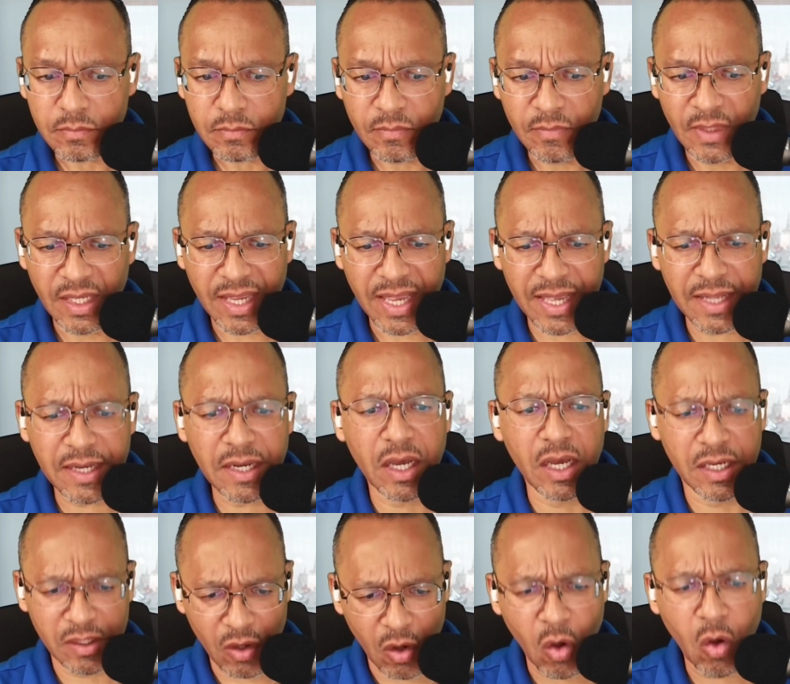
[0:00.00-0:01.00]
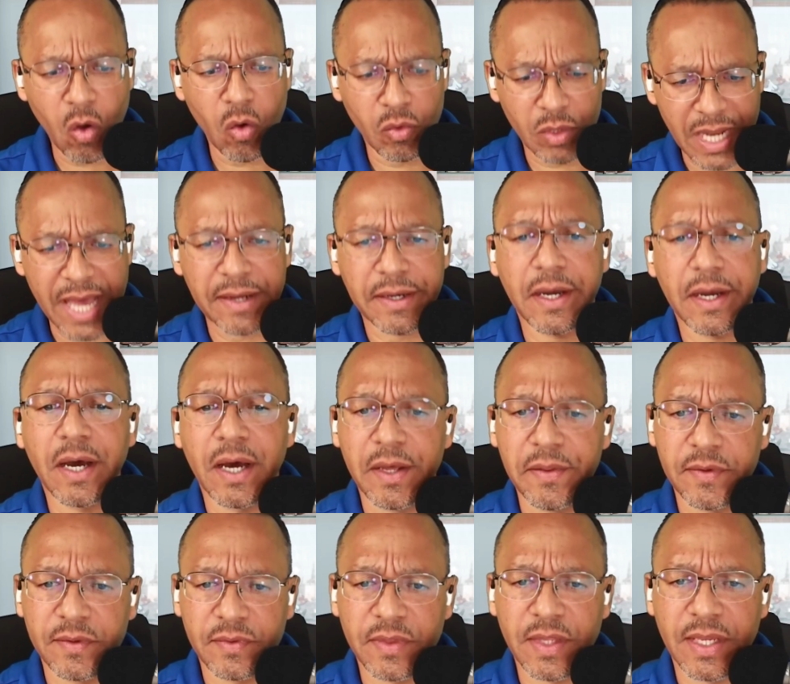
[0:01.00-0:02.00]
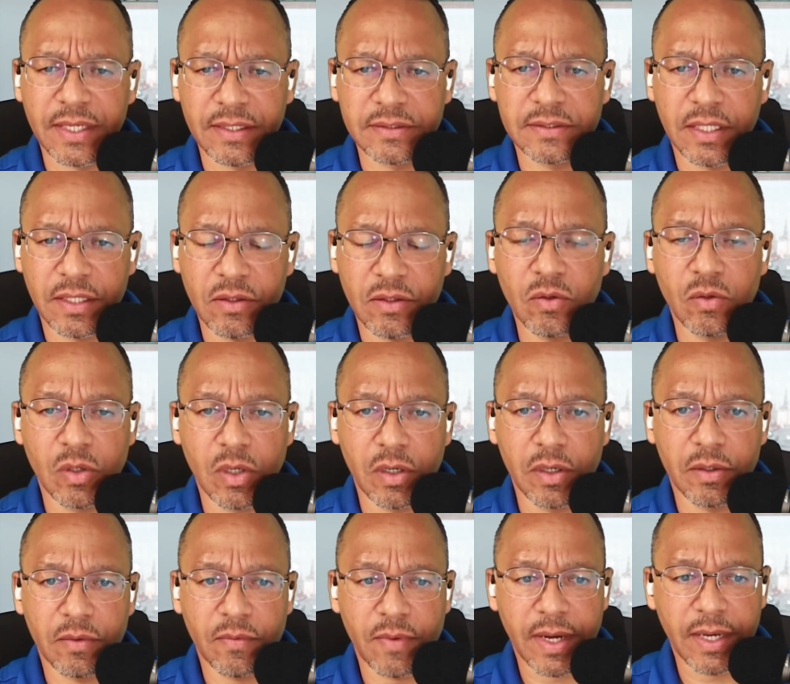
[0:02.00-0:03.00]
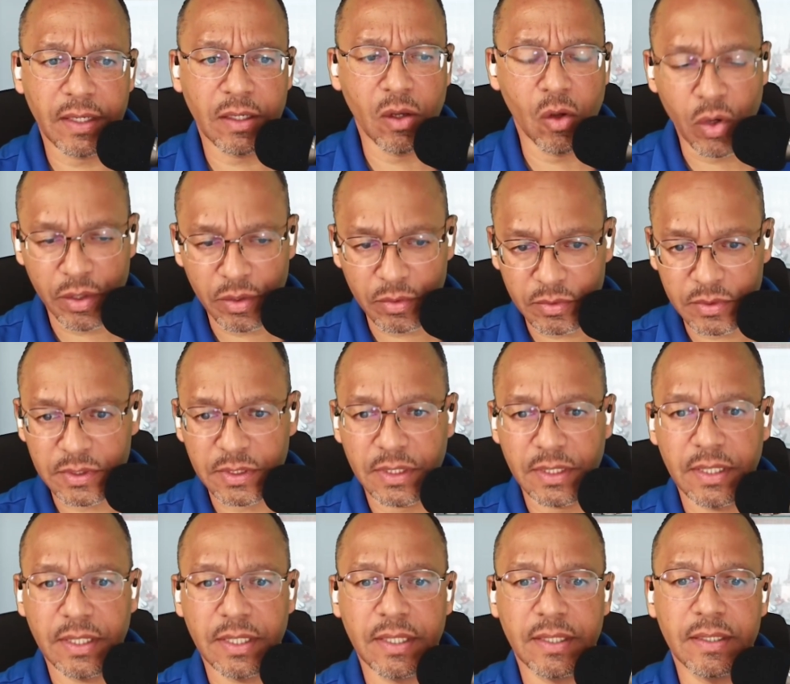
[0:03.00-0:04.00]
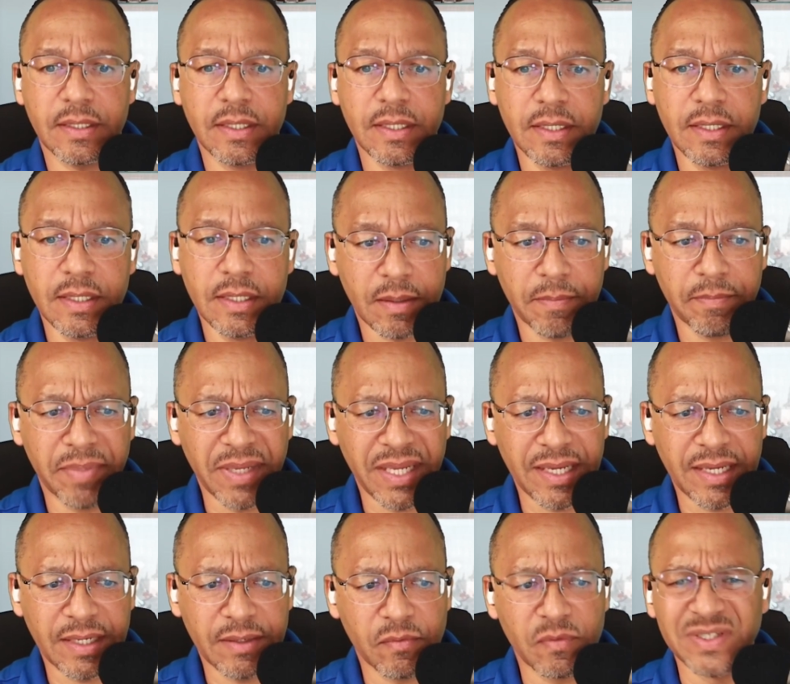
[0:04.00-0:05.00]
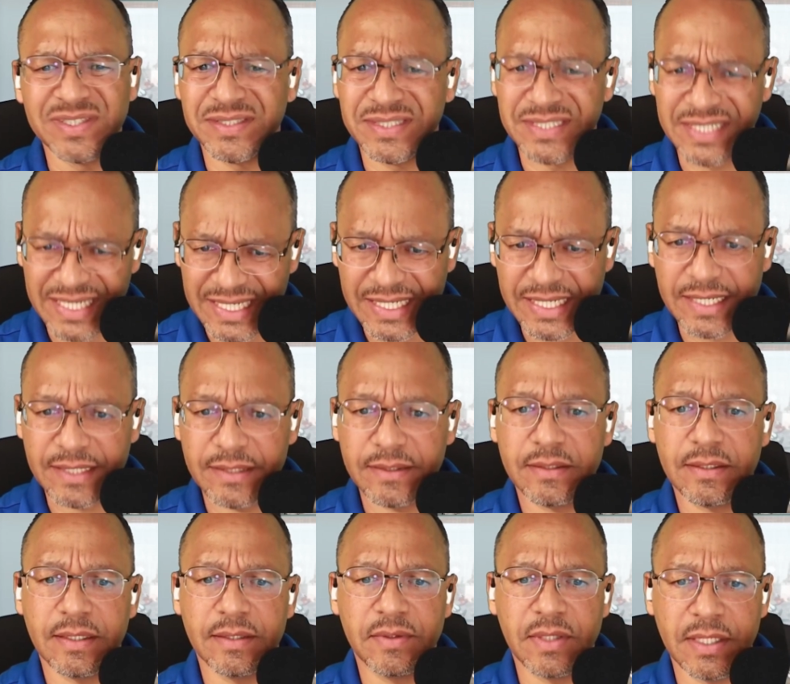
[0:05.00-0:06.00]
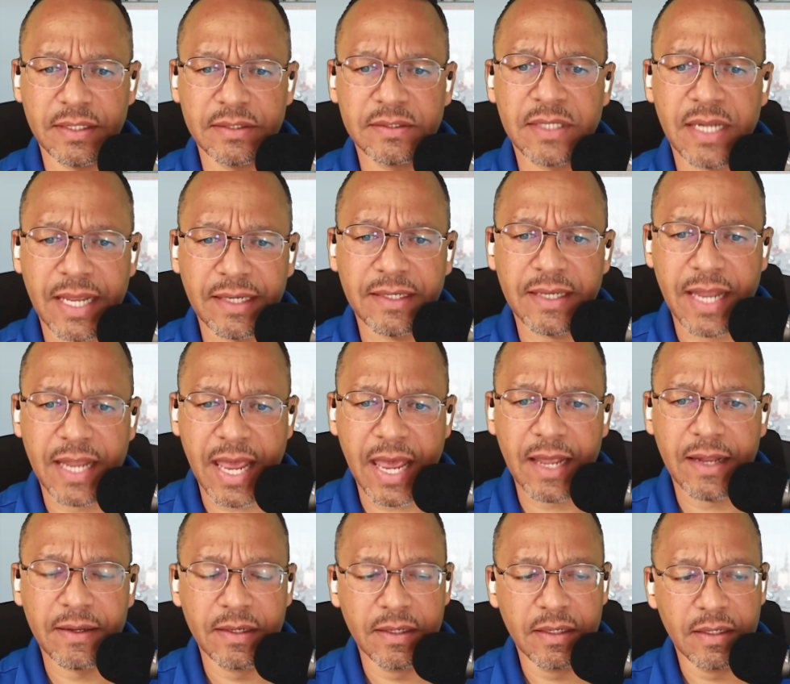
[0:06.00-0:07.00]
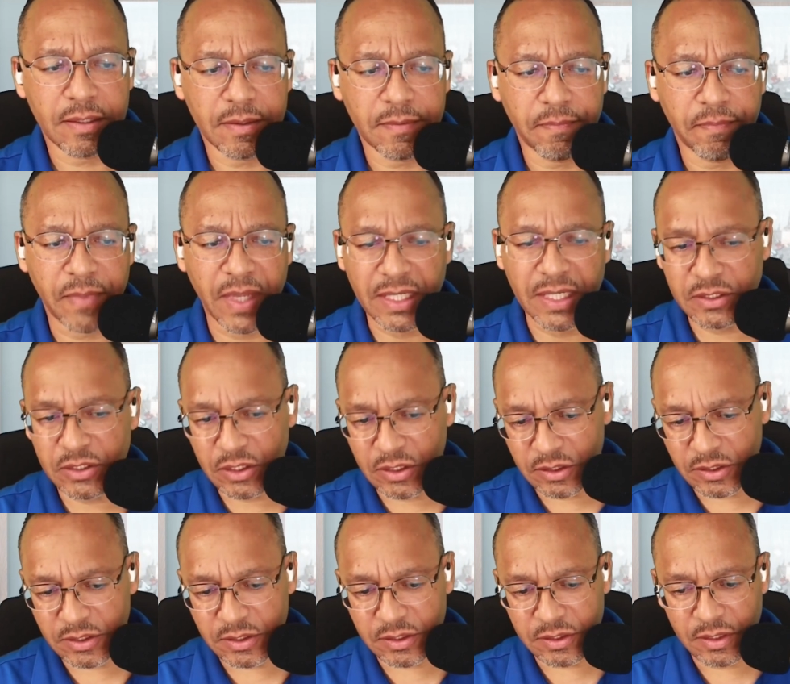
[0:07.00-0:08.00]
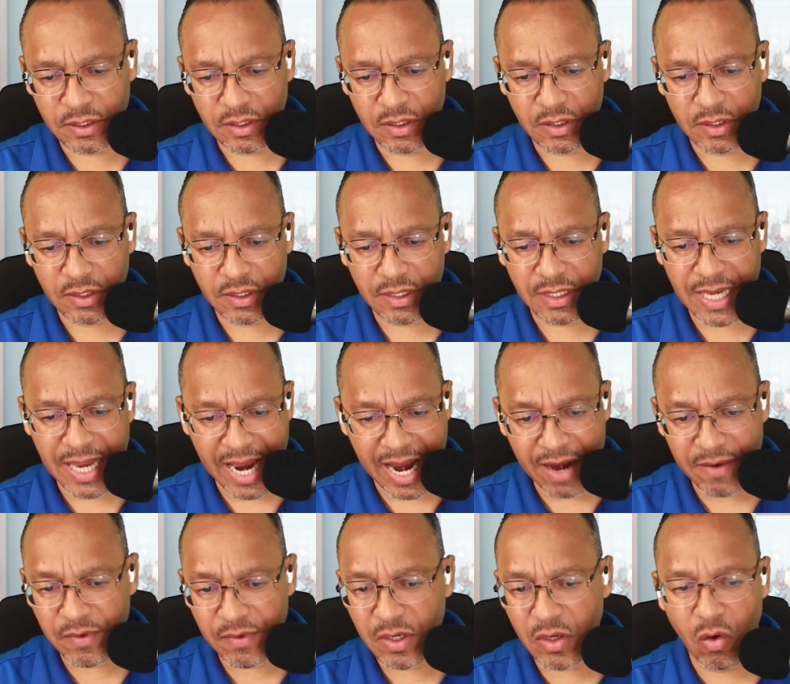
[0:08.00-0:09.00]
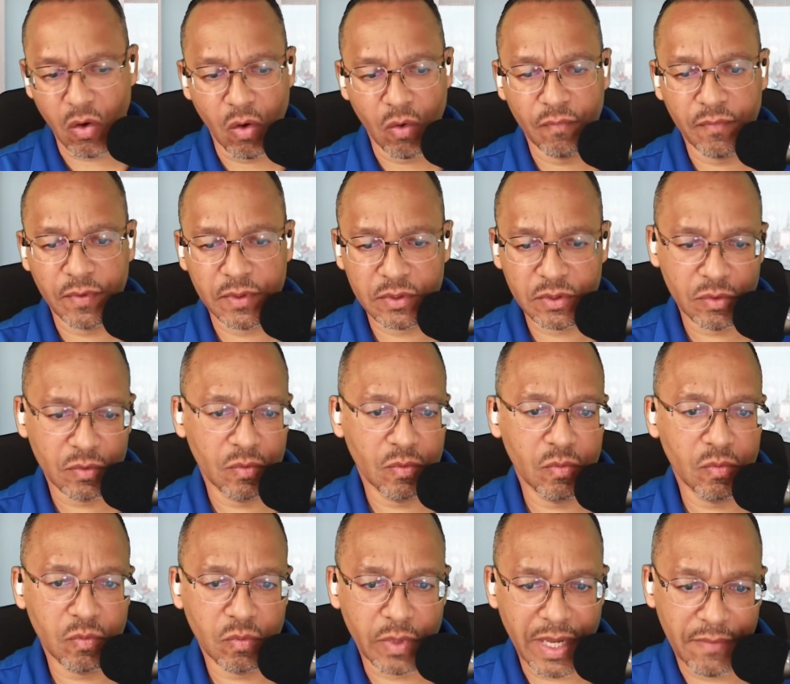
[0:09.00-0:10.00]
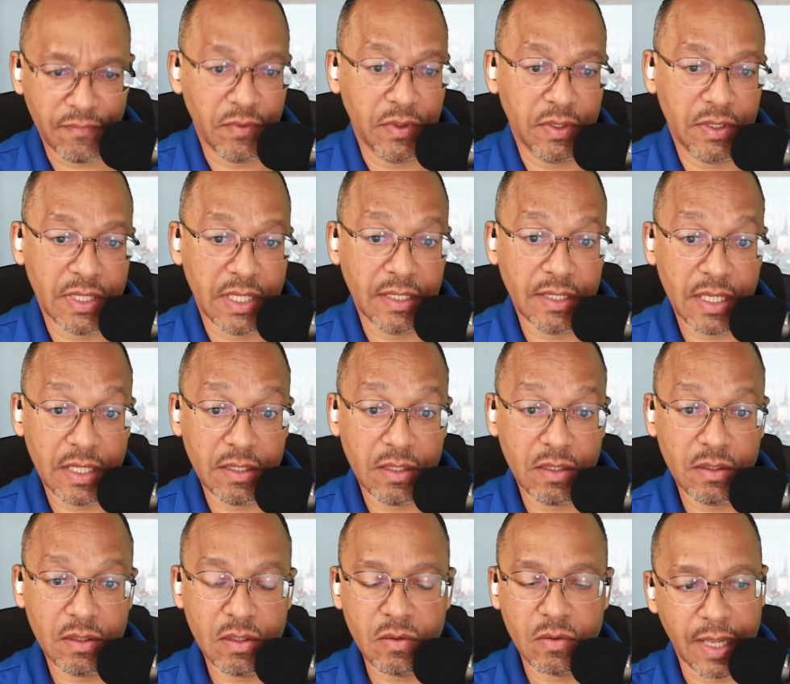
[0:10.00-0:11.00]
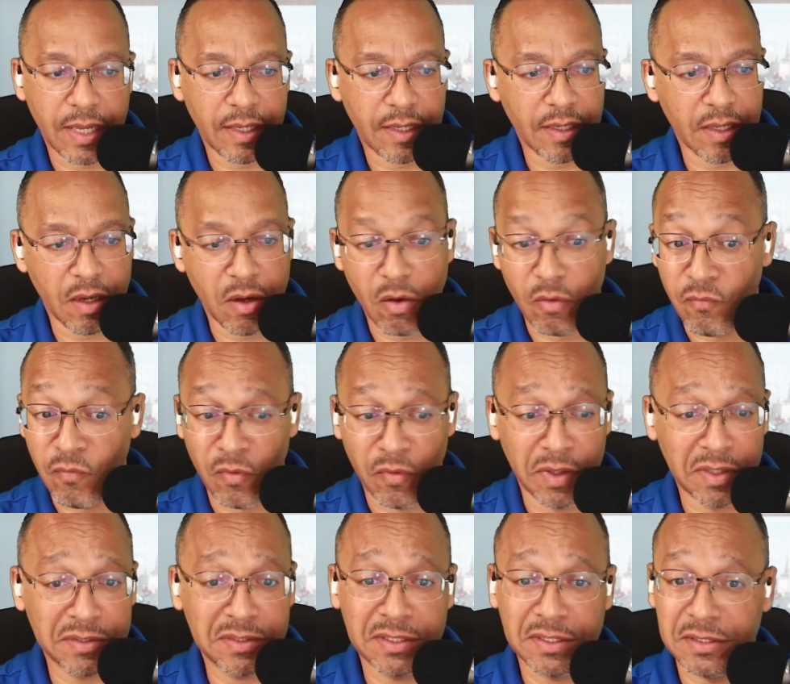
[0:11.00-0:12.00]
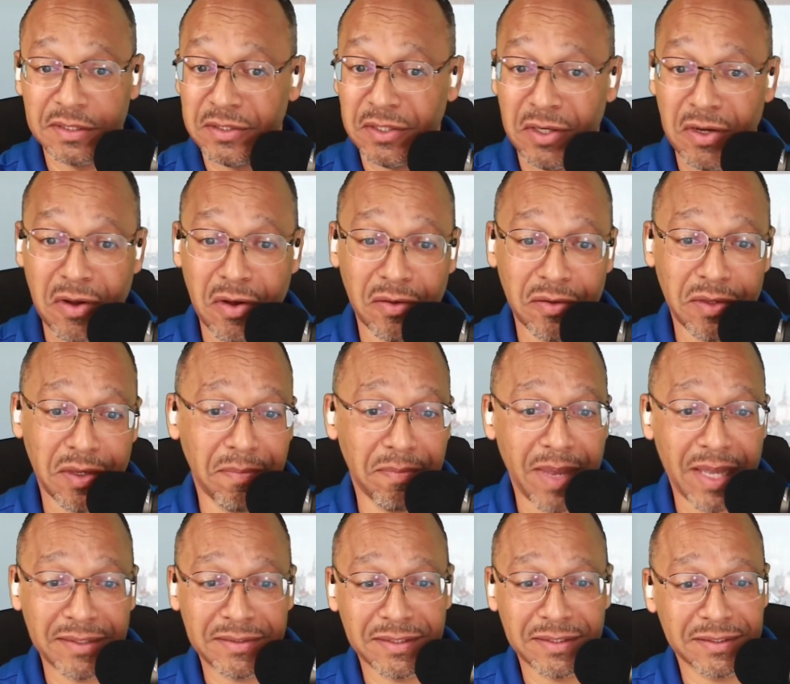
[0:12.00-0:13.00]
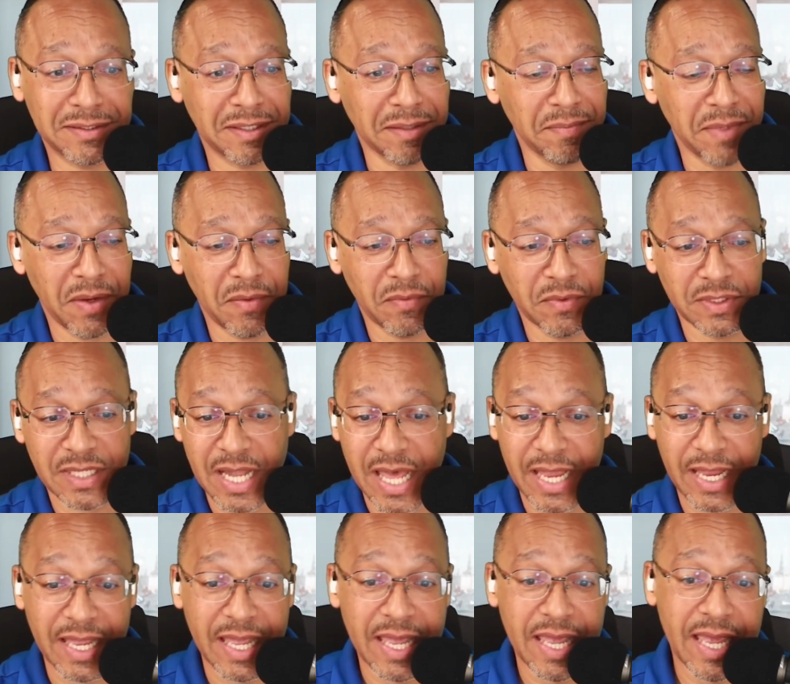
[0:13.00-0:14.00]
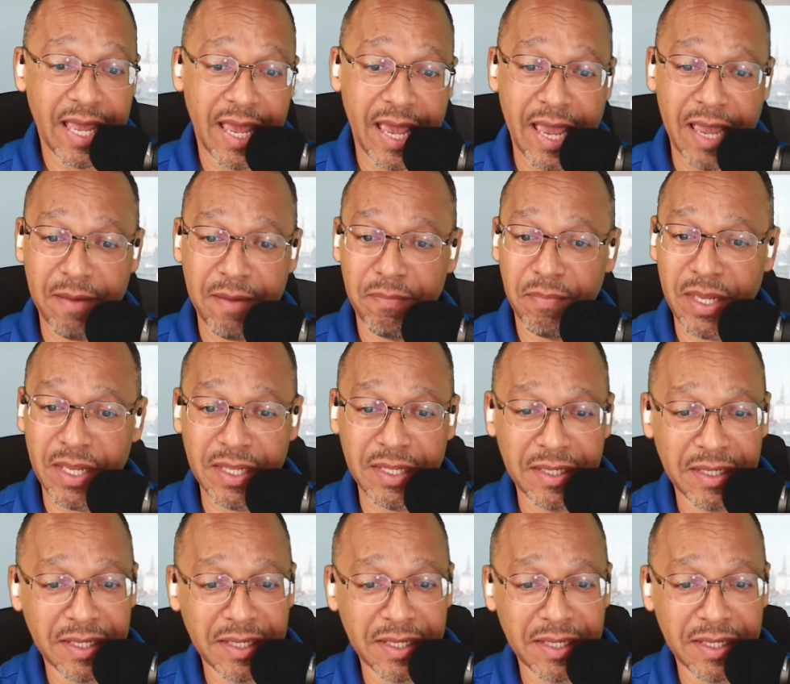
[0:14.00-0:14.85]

and a whole lot of other things that you learn, right? Loyalty and being resilient and things like that. They just carry over to everything that you do. For instance, your message to me was like, "Hey, be